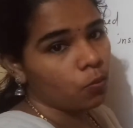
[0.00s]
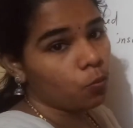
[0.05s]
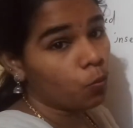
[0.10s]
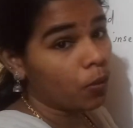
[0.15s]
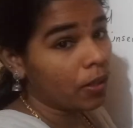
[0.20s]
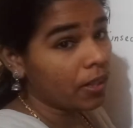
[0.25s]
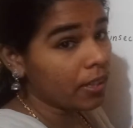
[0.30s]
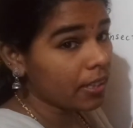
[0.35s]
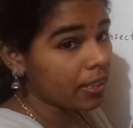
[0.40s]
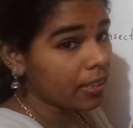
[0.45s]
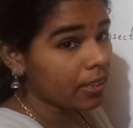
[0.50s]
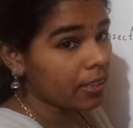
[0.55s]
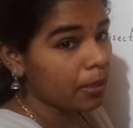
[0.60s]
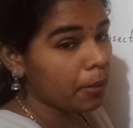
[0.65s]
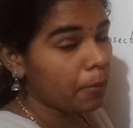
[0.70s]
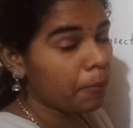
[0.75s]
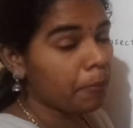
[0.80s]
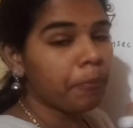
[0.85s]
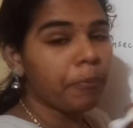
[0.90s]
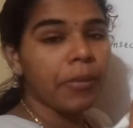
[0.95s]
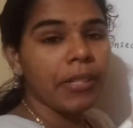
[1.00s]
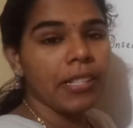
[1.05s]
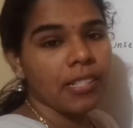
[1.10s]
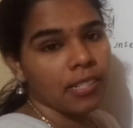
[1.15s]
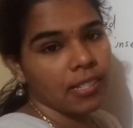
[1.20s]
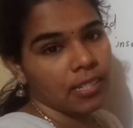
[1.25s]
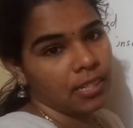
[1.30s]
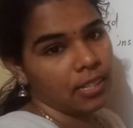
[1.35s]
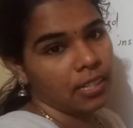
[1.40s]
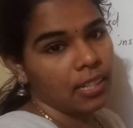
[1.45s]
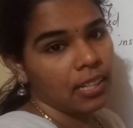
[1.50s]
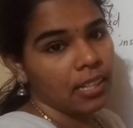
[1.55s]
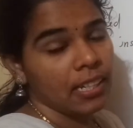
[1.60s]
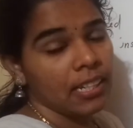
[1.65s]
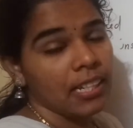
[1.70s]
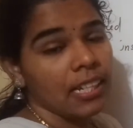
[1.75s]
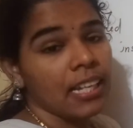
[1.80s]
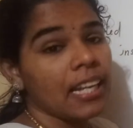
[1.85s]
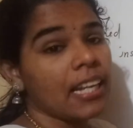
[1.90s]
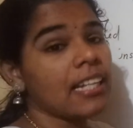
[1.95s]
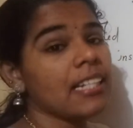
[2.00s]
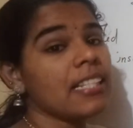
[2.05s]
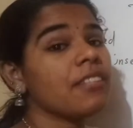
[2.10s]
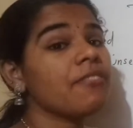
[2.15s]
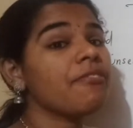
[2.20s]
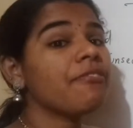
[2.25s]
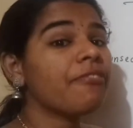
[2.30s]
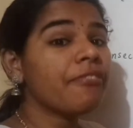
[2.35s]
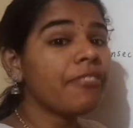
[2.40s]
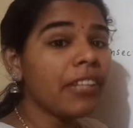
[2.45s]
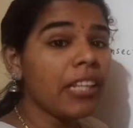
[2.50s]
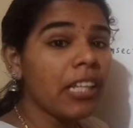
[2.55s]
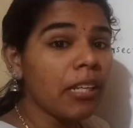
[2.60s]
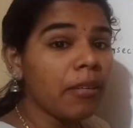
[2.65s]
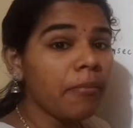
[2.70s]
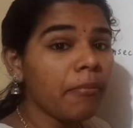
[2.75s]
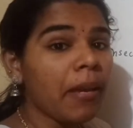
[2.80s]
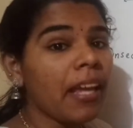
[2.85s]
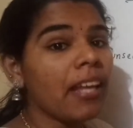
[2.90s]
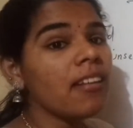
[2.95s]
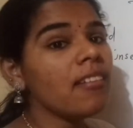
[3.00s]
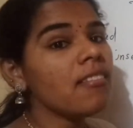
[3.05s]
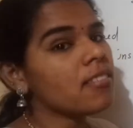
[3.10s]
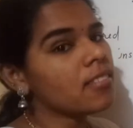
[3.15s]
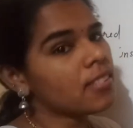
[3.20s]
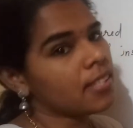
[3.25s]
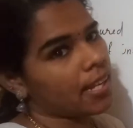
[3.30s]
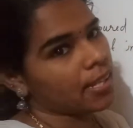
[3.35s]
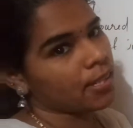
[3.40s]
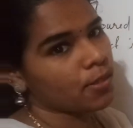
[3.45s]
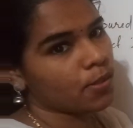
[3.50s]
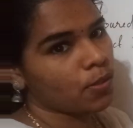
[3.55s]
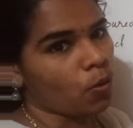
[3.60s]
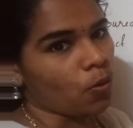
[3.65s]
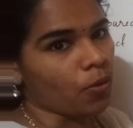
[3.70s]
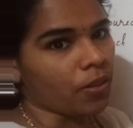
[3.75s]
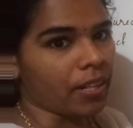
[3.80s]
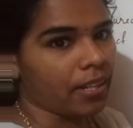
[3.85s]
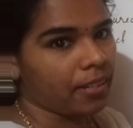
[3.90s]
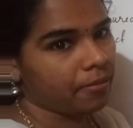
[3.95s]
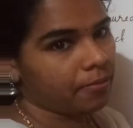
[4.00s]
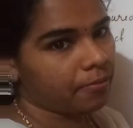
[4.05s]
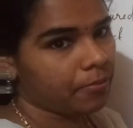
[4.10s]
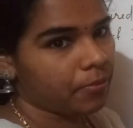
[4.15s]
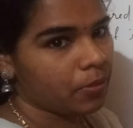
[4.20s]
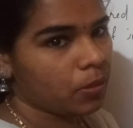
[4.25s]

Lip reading: What? Pistil is a female sex organ.